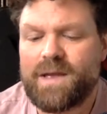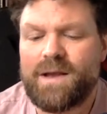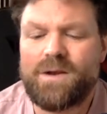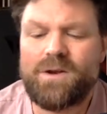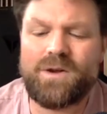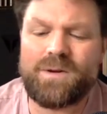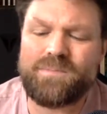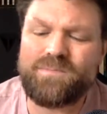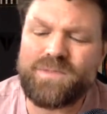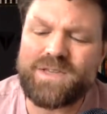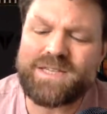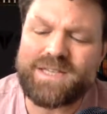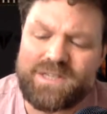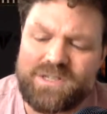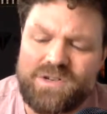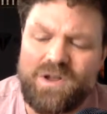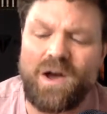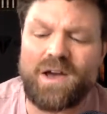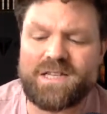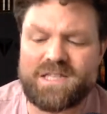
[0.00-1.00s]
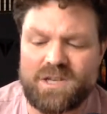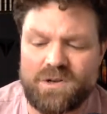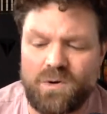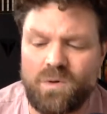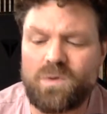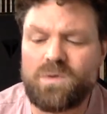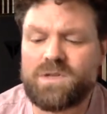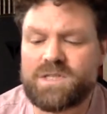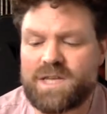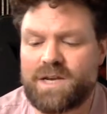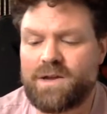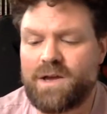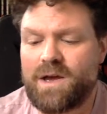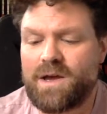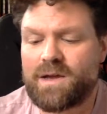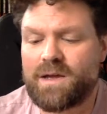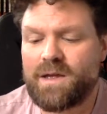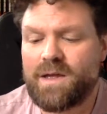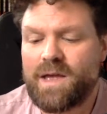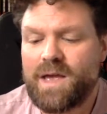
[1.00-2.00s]
"Look, this is nice and all," said
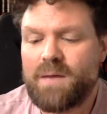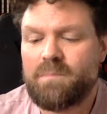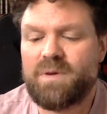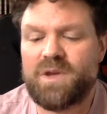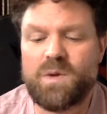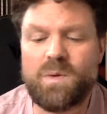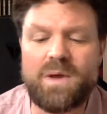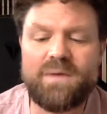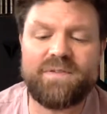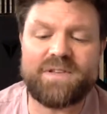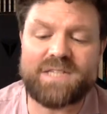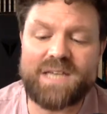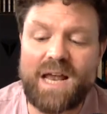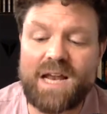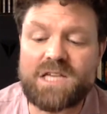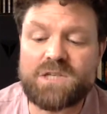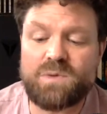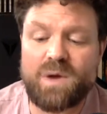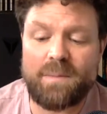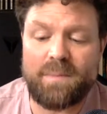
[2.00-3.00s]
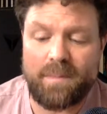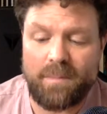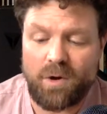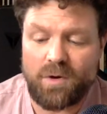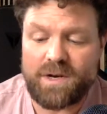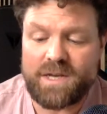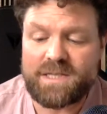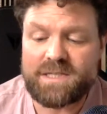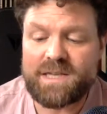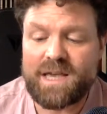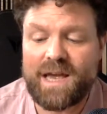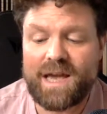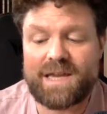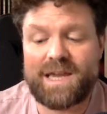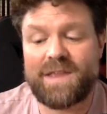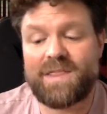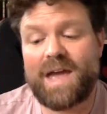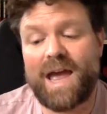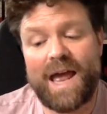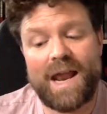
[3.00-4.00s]
Herc, "but you either tell us where Mammon is and
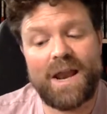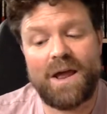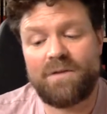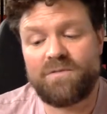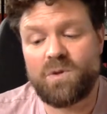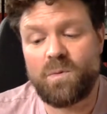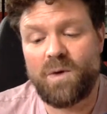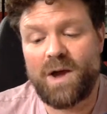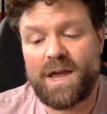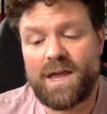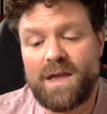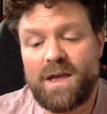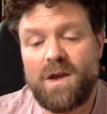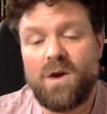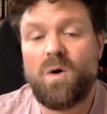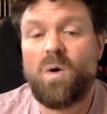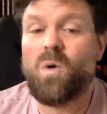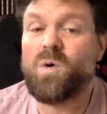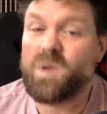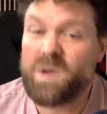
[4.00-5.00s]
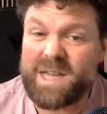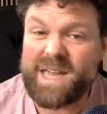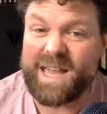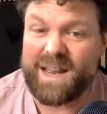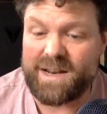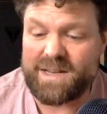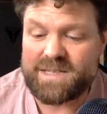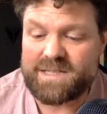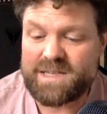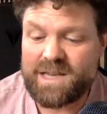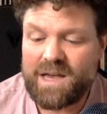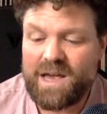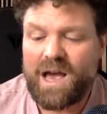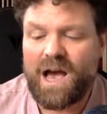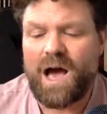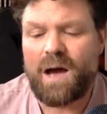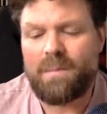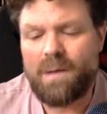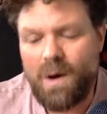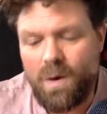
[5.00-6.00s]
get the hell out of the way, or you kill us.
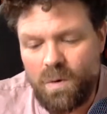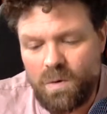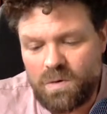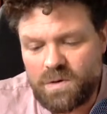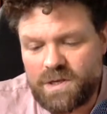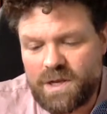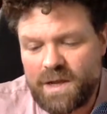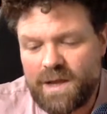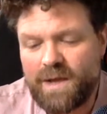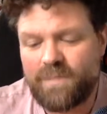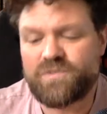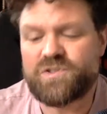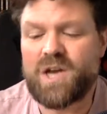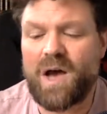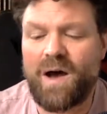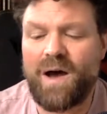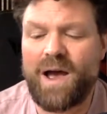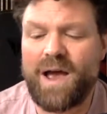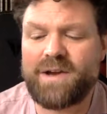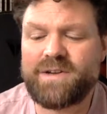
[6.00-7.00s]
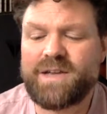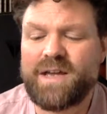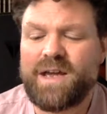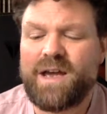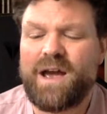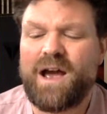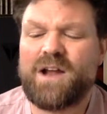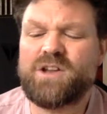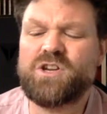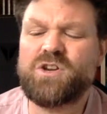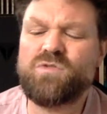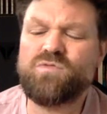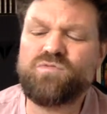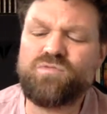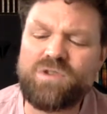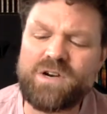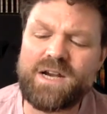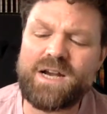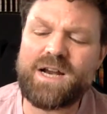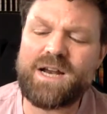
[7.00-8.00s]
I'm old and tired, and you
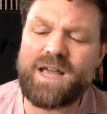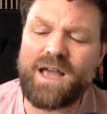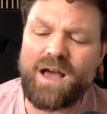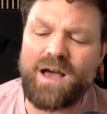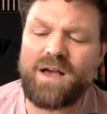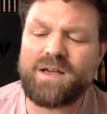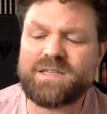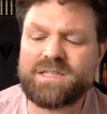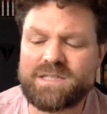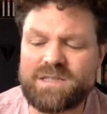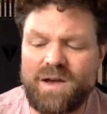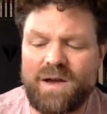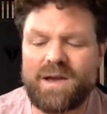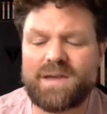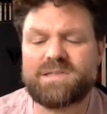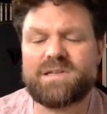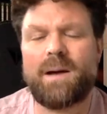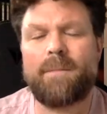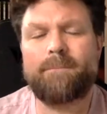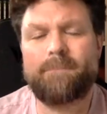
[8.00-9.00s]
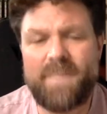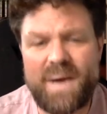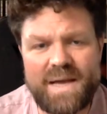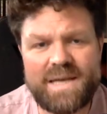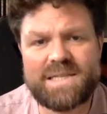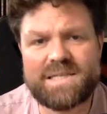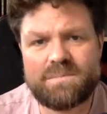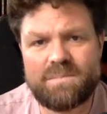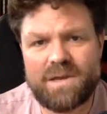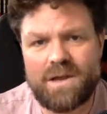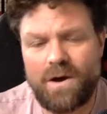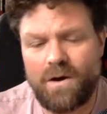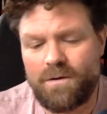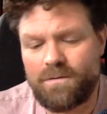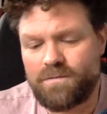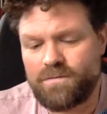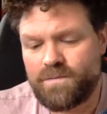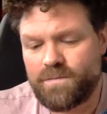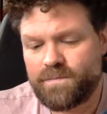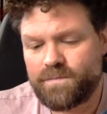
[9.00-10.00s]
really are starting to piss me
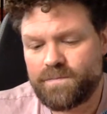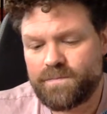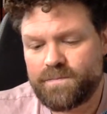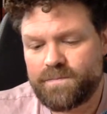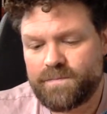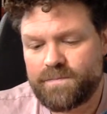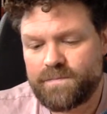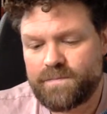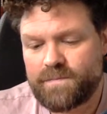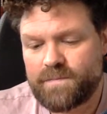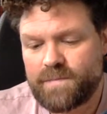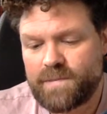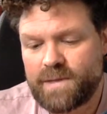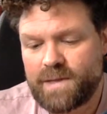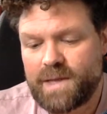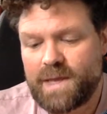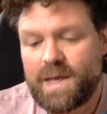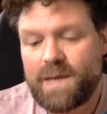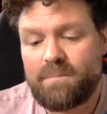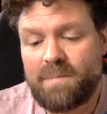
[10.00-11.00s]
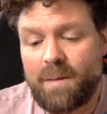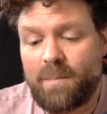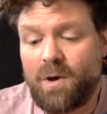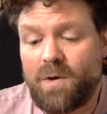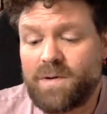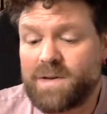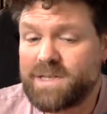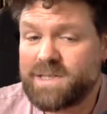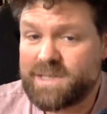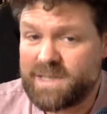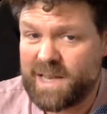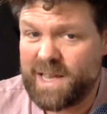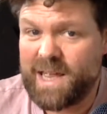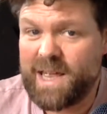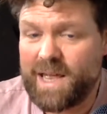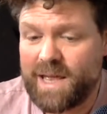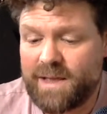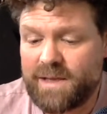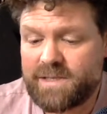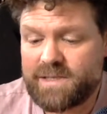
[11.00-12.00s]
off." "Mammon is
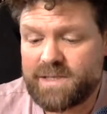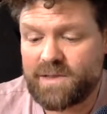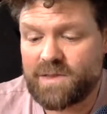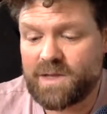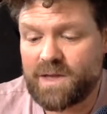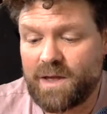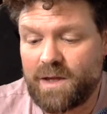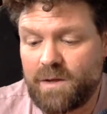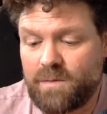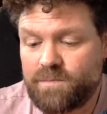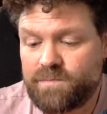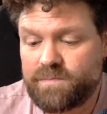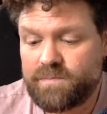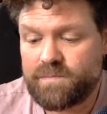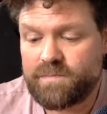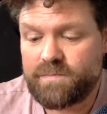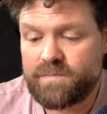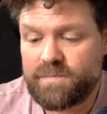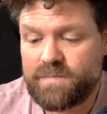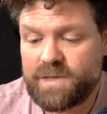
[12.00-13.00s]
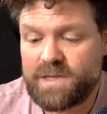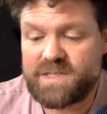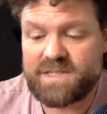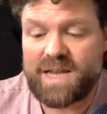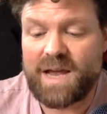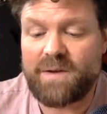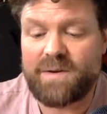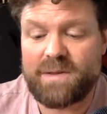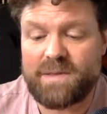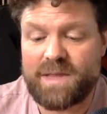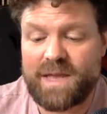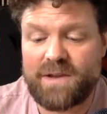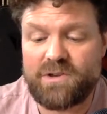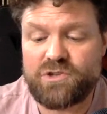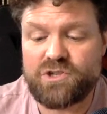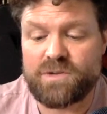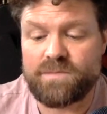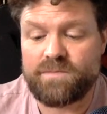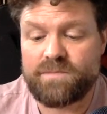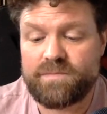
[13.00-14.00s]
here," said the girl. "He's down in the
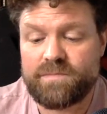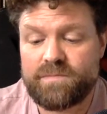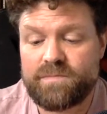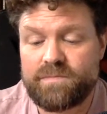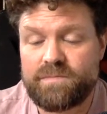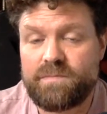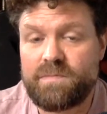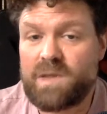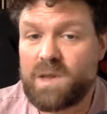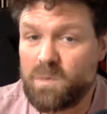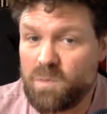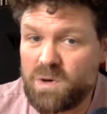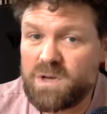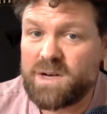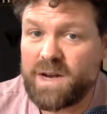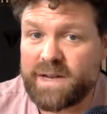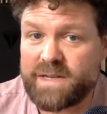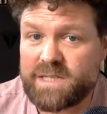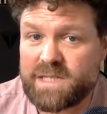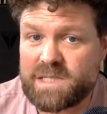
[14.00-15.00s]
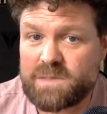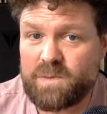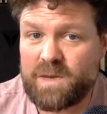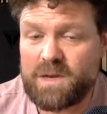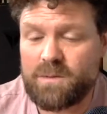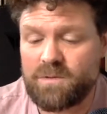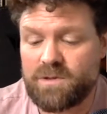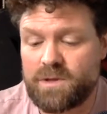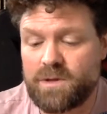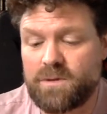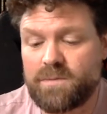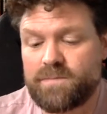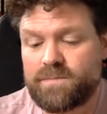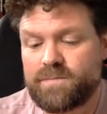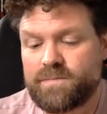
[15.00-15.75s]
engine. He would like to speak with you."